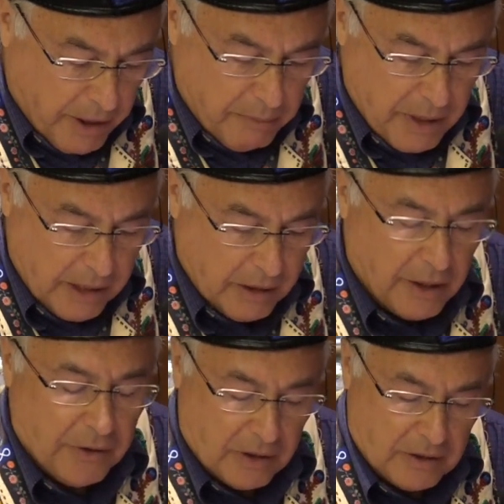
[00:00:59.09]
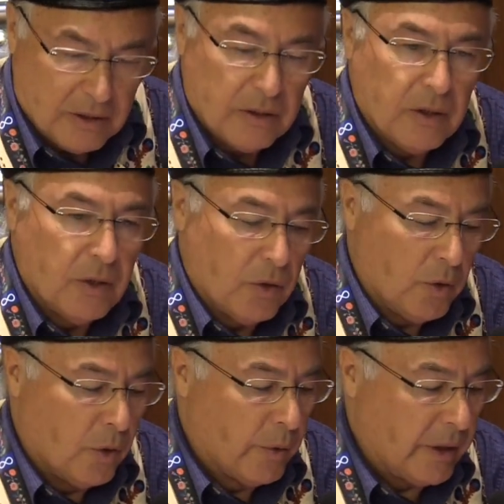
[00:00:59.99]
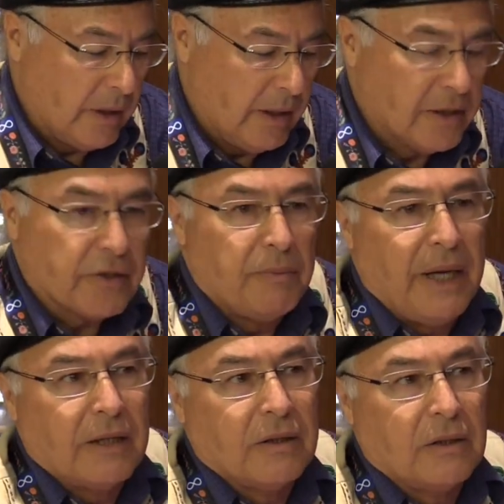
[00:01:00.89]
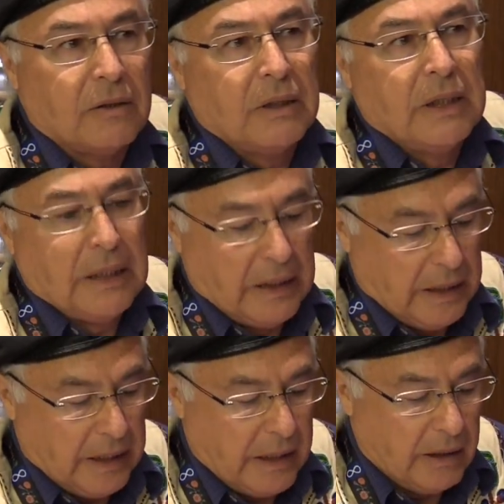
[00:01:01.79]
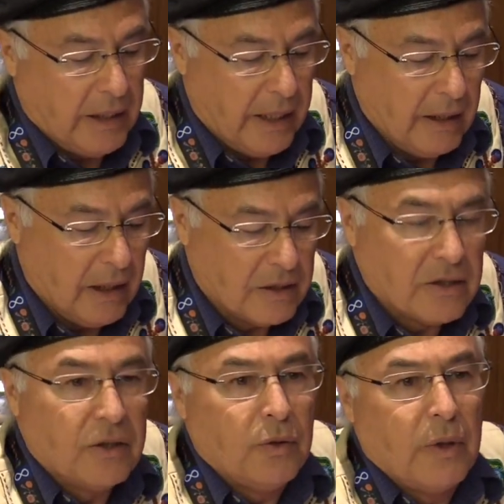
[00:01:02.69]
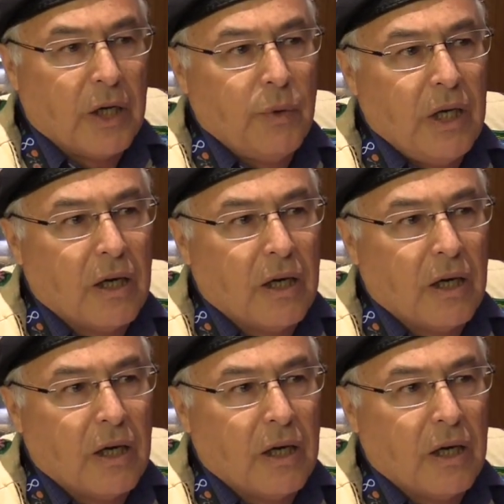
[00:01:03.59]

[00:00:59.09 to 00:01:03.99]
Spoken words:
by many others who were instrumental in getting us to where we